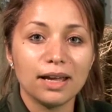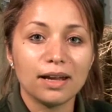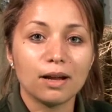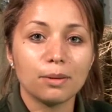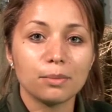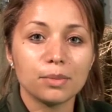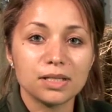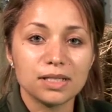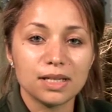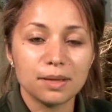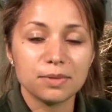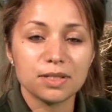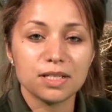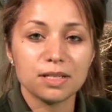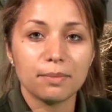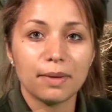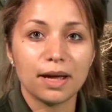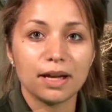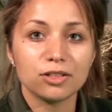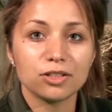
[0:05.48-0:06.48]
and I'm the
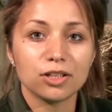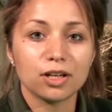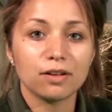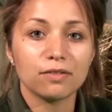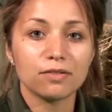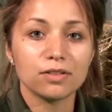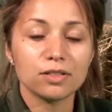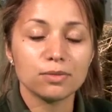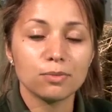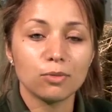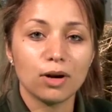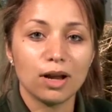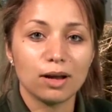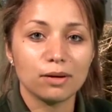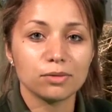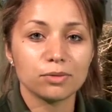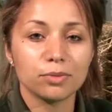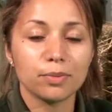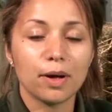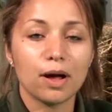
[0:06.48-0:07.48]
Deputy Manager of the Small
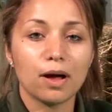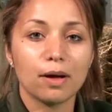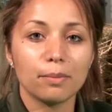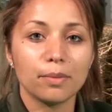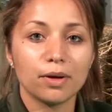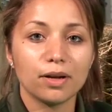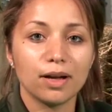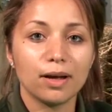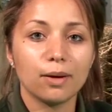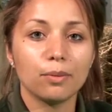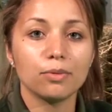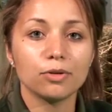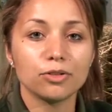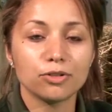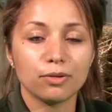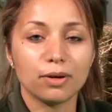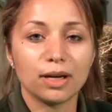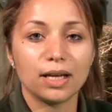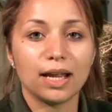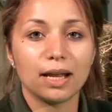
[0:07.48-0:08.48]
Animal Department at
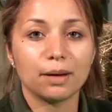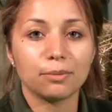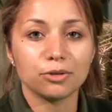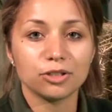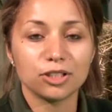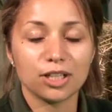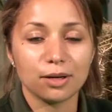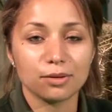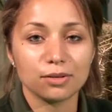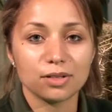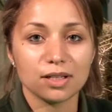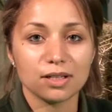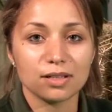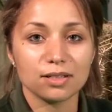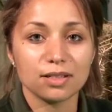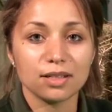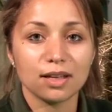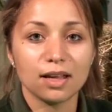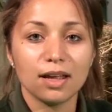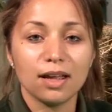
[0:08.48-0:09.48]
Wood Green Animal
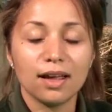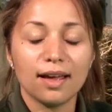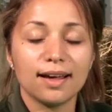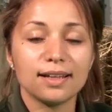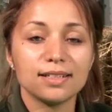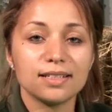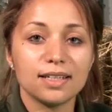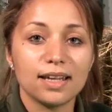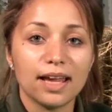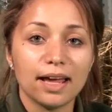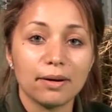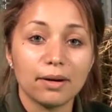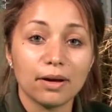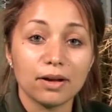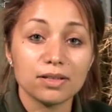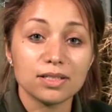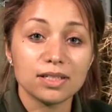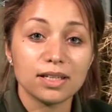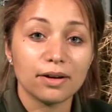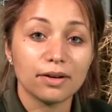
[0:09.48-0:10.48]
Shelters, and today I'm
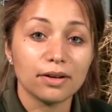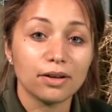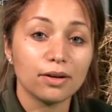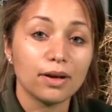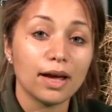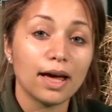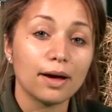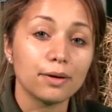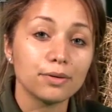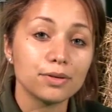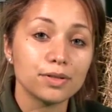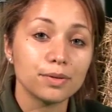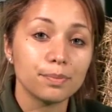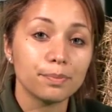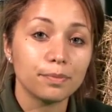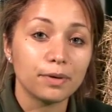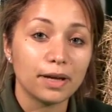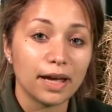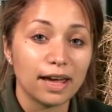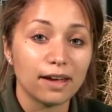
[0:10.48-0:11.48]
going to tell you how to
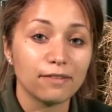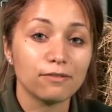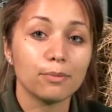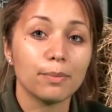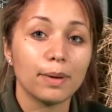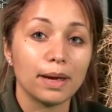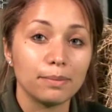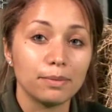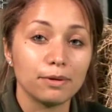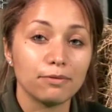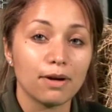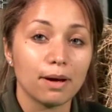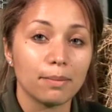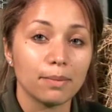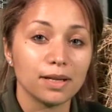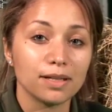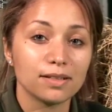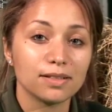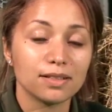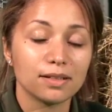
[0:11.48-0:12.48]
care for baby
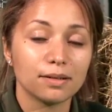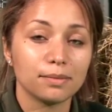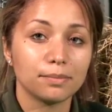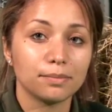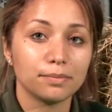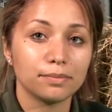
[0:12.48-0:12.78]
rabbits.